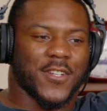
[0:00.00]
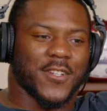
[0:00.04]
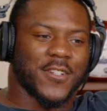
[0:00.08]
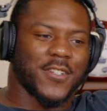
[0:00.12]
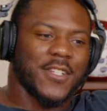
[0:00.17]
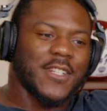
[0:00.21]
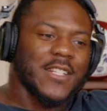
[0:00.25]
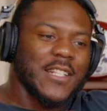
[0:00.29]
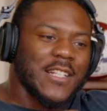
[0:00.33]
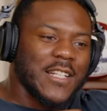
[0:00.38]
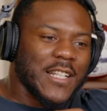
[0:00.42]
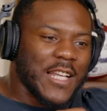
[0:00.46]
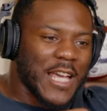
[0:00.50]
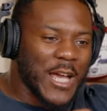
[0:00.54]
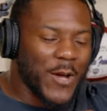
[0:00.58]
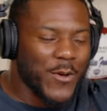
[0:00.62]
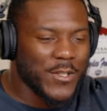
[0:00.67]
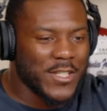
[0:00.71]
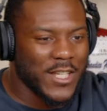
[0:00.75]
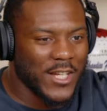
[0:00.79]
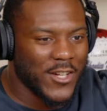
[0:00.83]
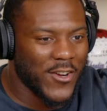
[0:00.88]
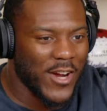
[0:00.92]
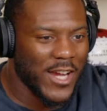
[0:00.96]
Yeah. It was
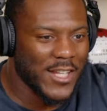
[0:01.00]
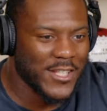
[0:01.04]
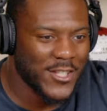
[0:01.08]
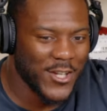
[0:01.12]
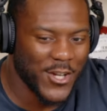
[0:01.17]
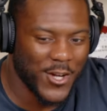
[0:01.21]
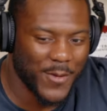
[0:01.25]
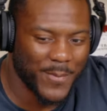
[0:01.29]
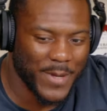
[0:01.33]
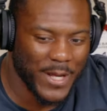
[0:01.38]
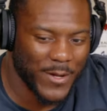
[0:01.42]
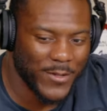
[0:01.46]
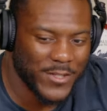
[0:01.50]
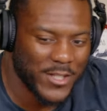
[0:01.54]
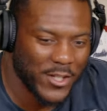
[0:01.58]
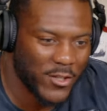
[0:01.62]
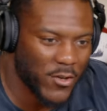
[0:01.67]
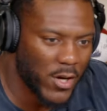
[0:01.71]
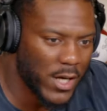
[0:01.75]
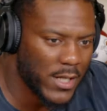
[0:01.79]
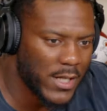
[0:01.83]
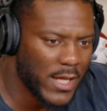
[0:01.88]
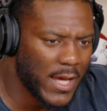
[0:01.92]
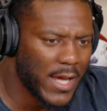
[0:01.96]
a great job, man. It was a
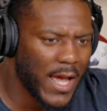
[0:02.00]
great day.